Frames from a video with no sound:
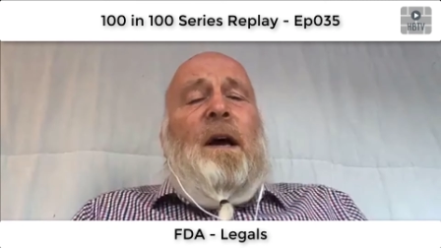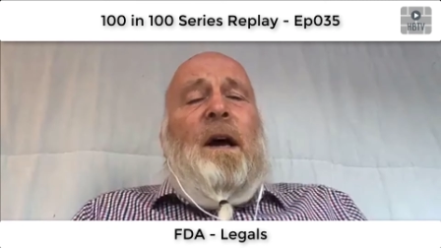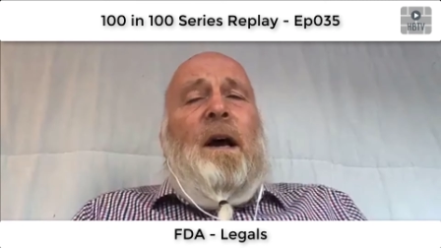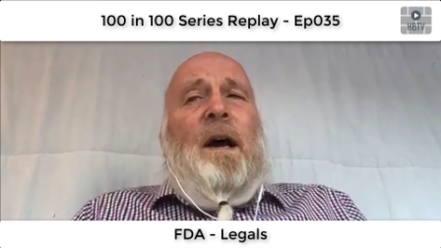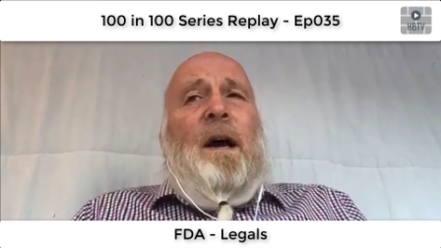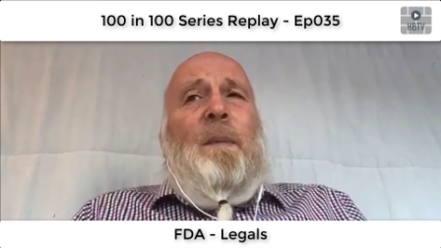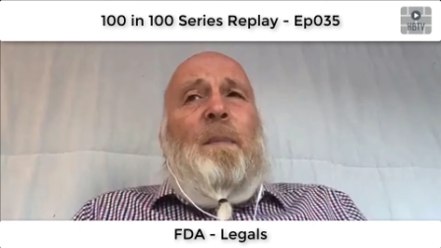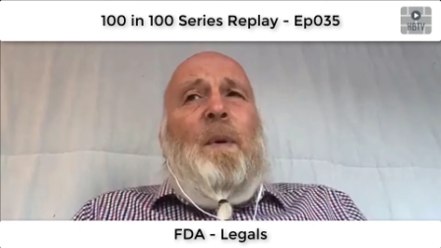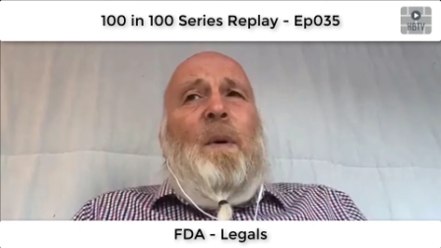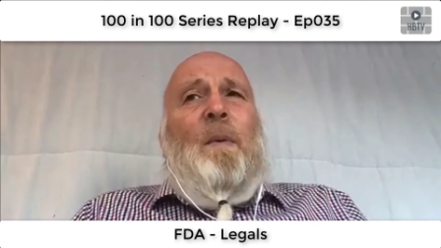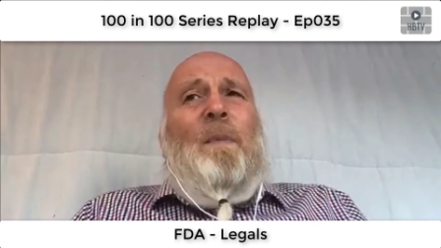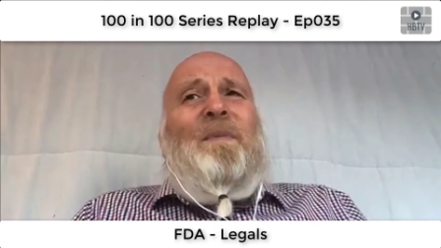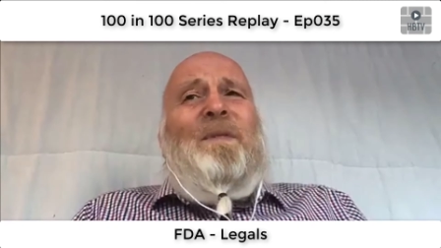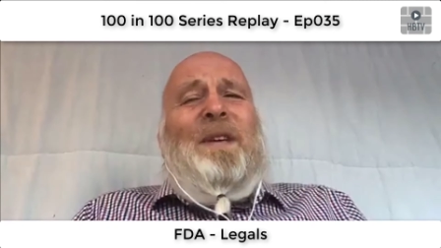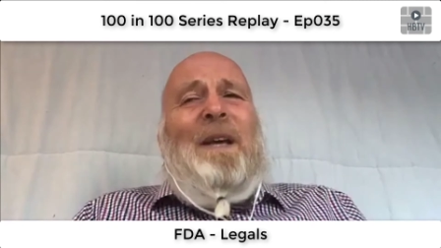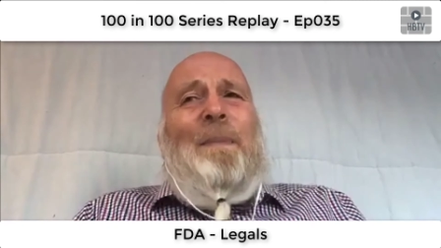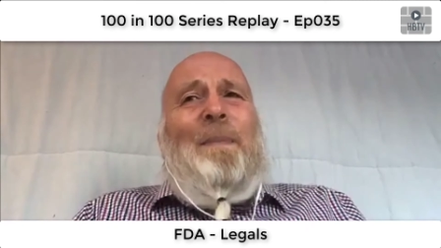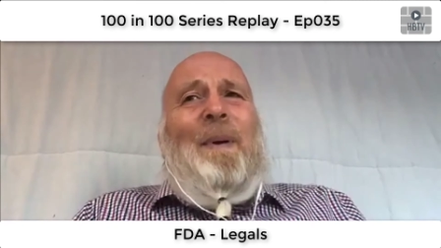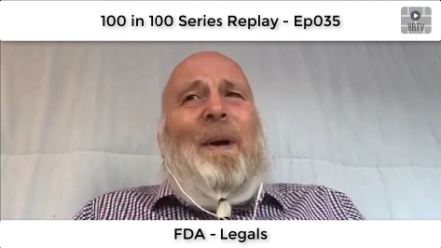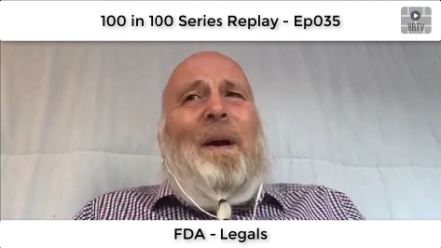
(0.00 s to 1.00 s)
but
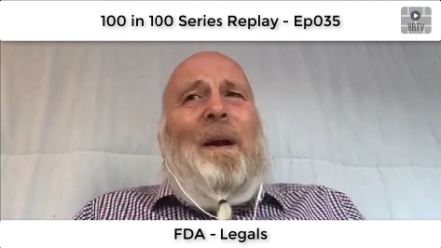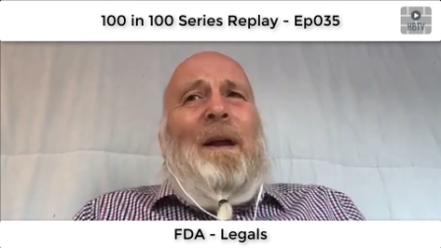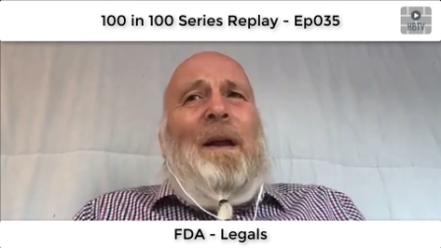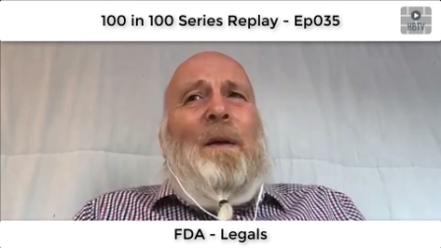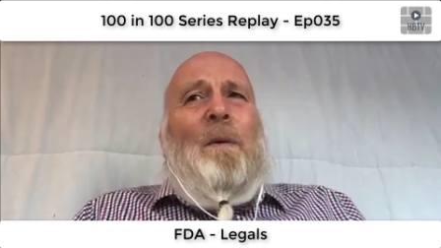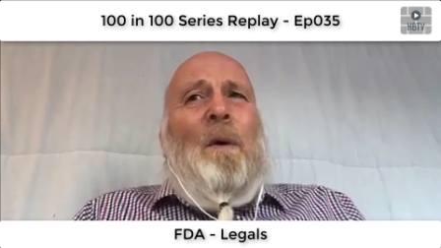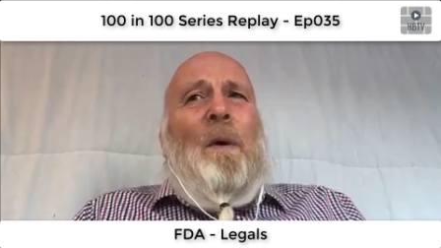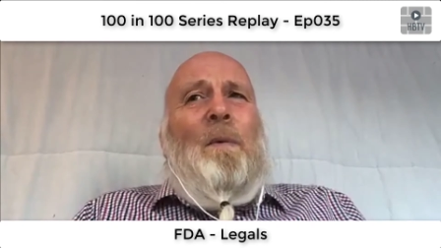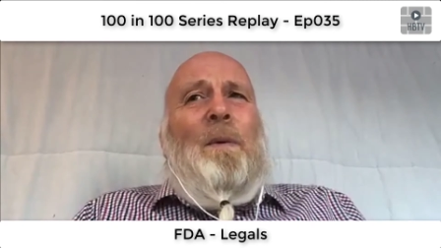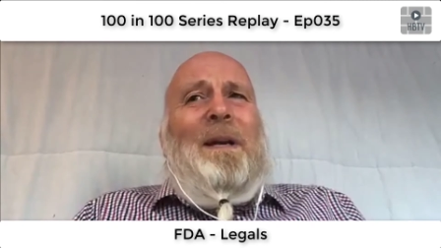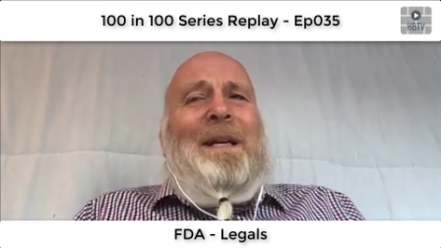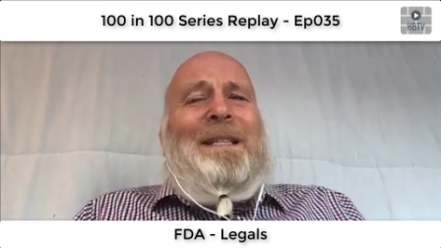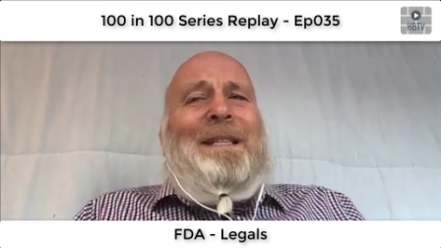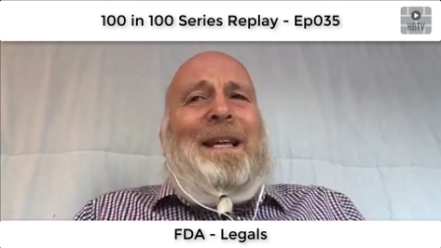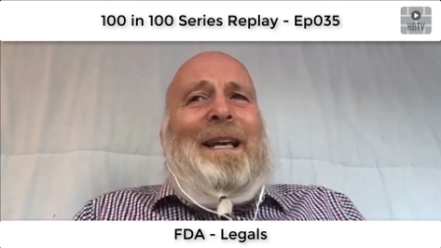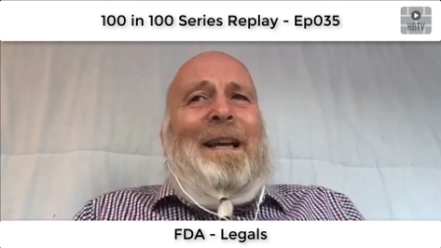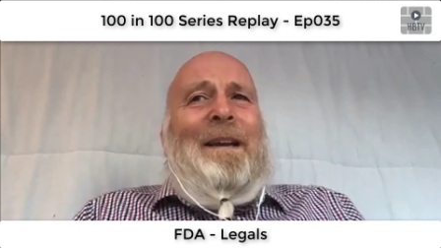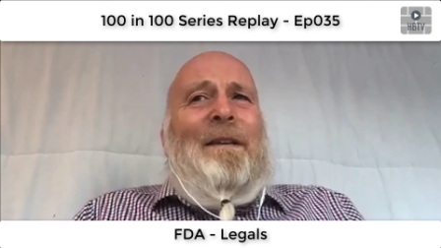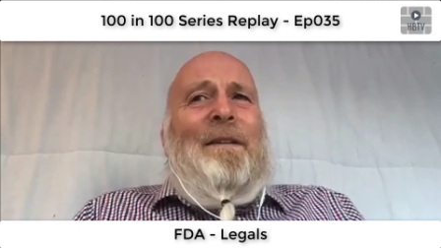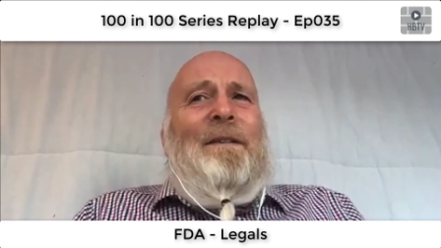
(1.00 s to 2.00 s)
typically what we're
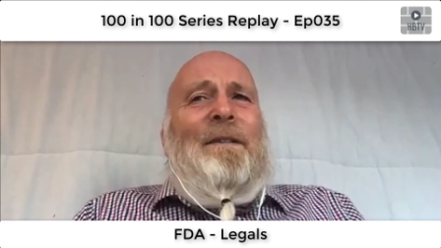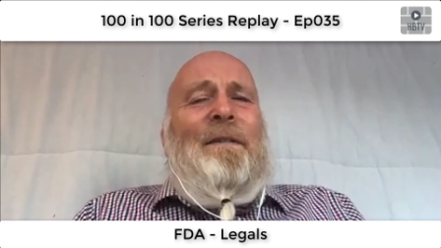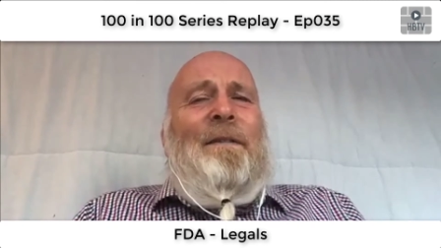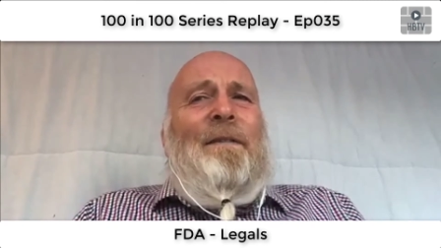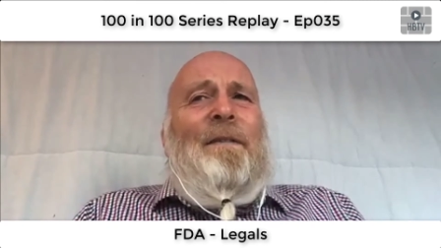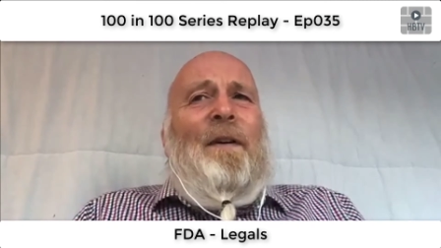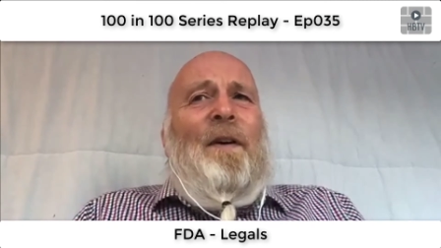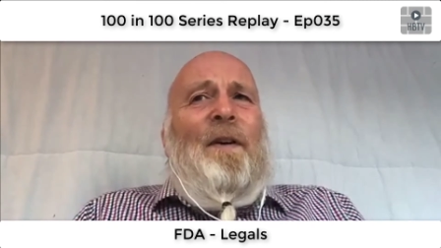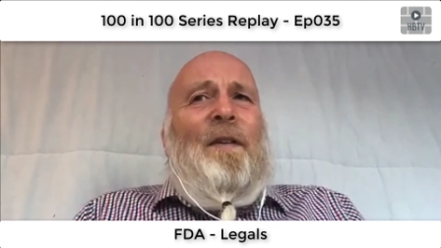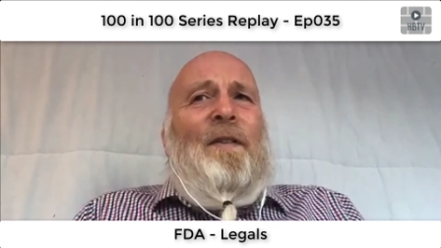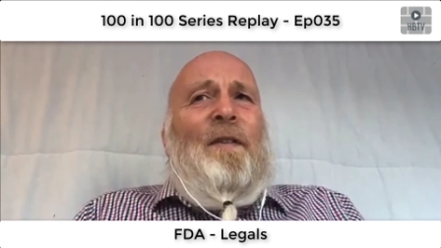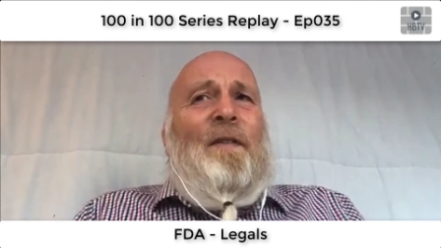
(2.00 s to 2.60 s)
seeing is the